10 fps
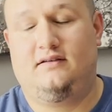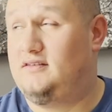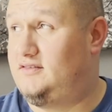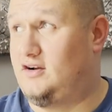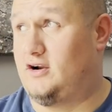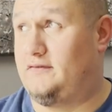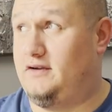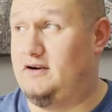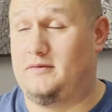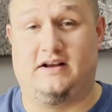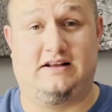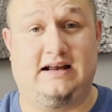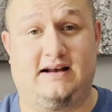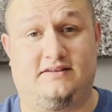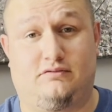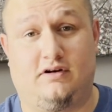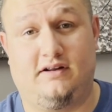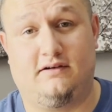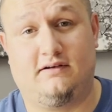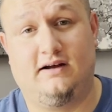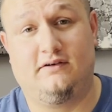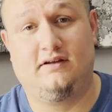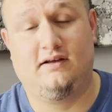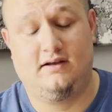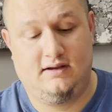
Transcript: Sorry if you hear my cats running around.